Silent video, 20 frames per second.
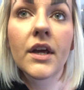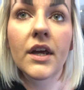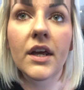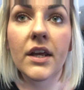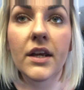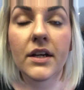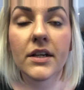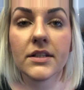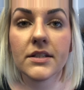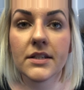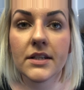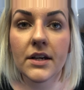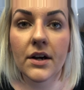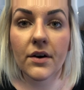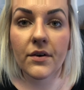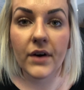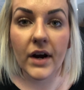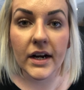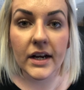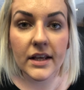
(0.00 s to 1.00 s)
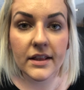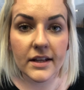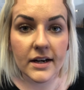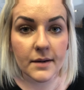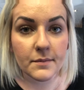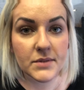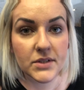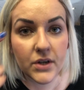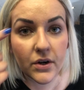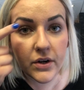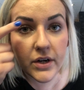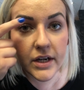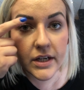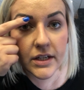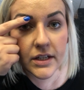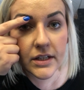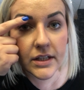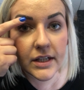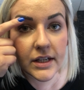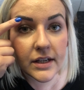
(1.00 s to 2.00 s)
You can see already that I'm starting
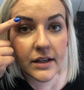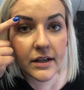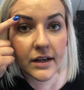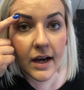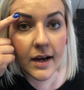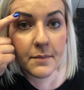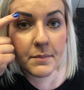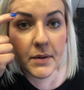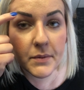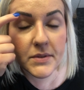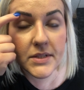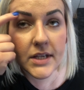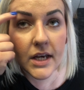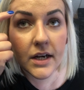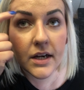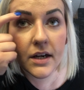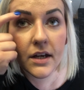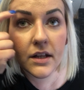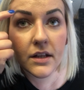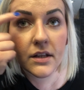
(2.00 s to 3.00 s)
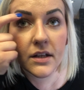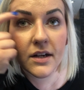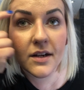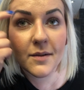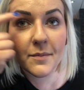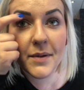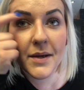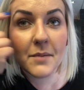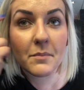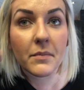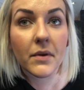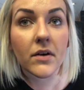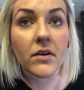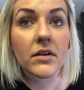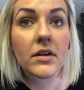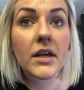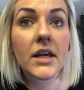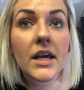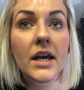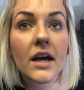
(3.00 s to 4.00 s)
to clean it up. It was getting a little bit
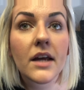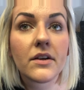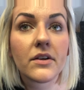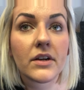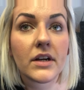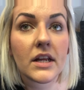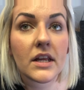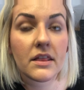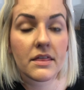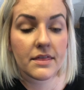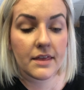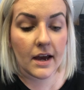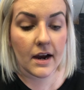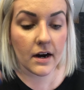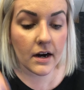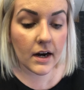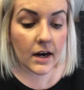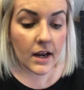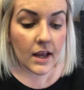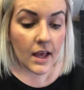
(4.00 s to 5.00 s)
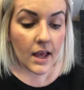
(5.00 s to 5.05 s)
bulky underneath there.